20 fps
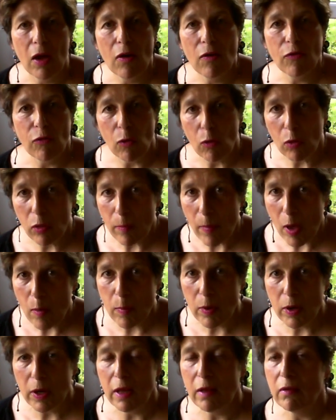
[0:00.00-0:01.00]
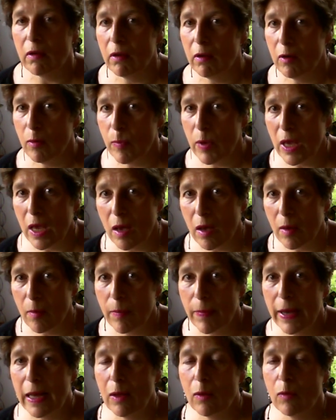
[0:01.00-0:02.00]
For the moment, it's going to be
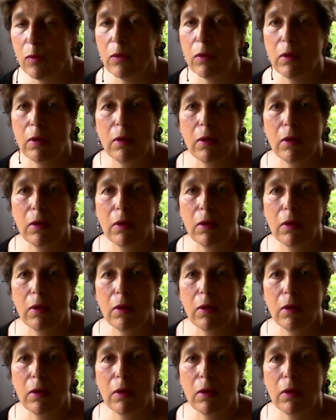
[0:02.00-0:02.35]
about